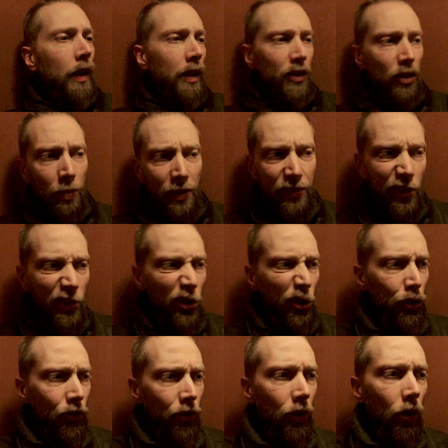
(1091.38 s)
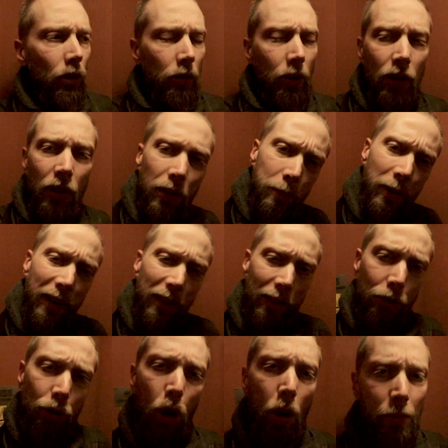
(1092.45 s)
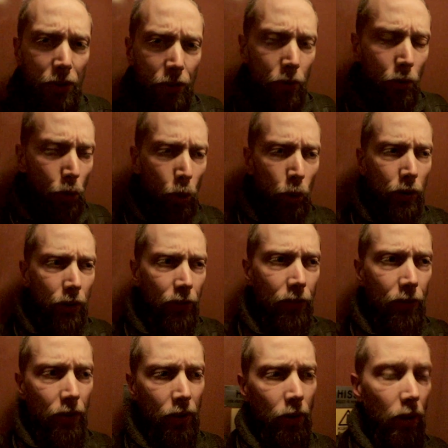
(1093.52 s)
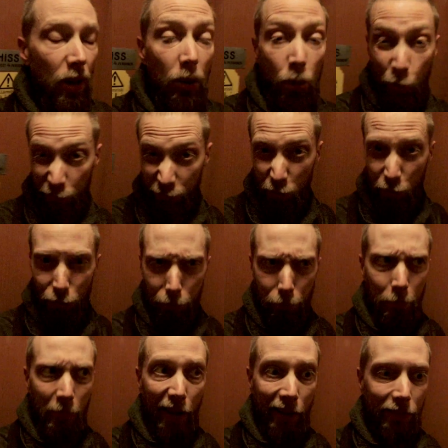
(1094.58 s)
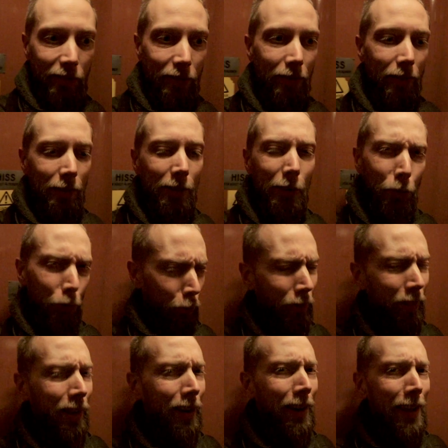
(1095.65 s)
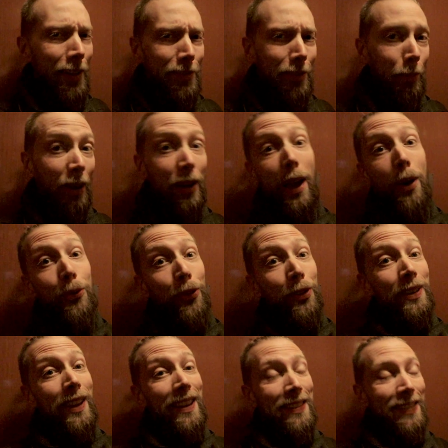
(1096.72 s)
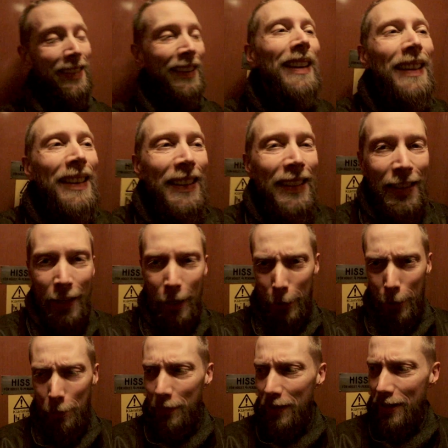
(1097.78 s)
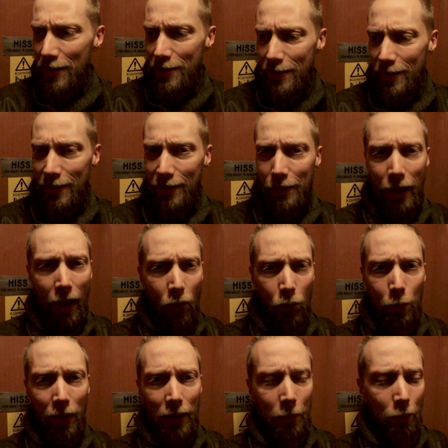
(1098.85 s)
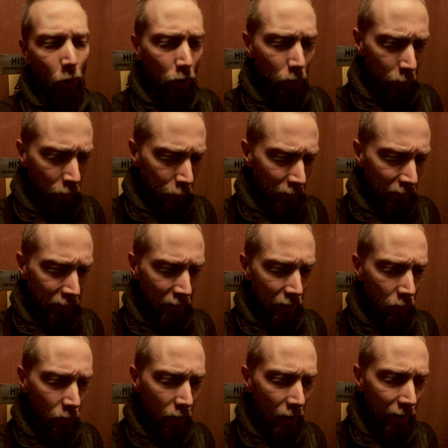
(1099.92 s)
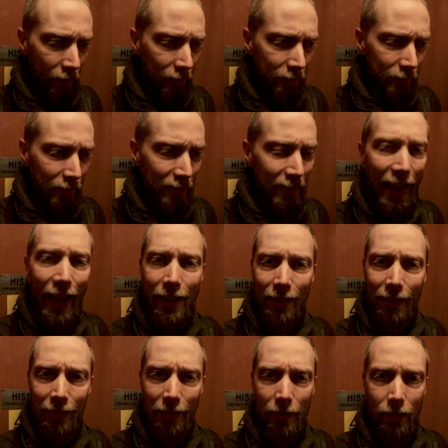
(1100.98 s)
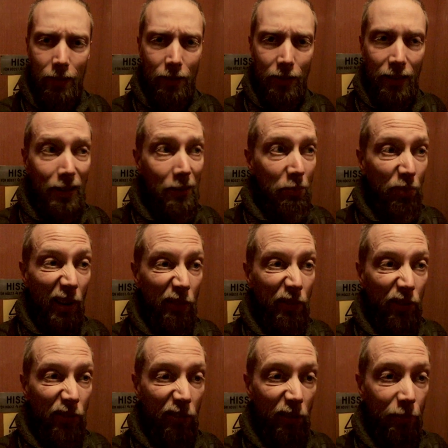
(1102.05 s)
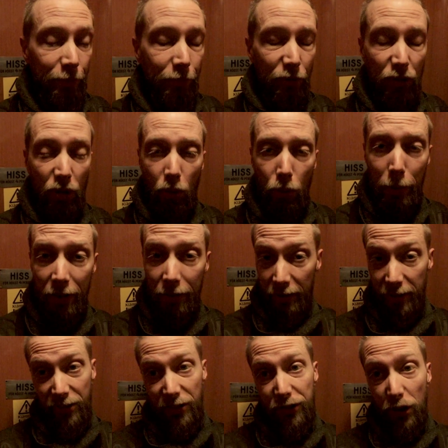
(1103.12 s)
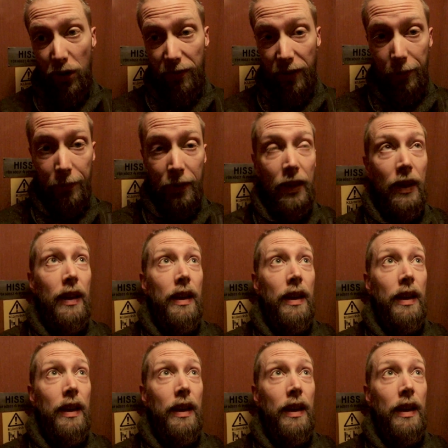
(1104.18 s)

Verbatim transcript: So my sister just called. Apparently Thomas, her oldest, uh, who you met, he was the one that I asked about how was the date. Um, he's in town playing Pokemon right now, and he hadn't uh, eaten breakfast, so apparently he's starving.